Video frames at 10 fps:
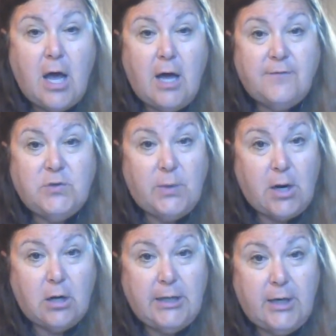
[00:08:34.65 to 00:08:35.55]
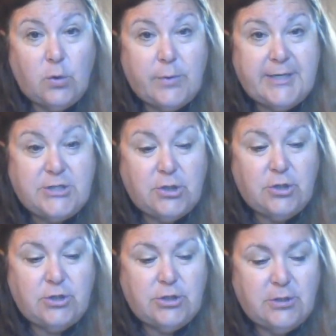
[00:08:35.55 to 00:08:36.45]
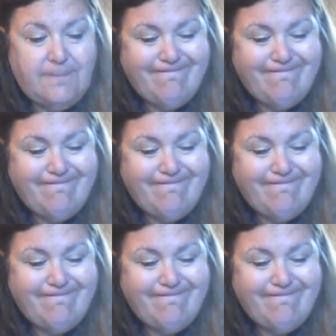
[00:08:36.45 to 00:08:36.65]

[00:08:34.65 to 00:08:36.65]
of doing our legal research?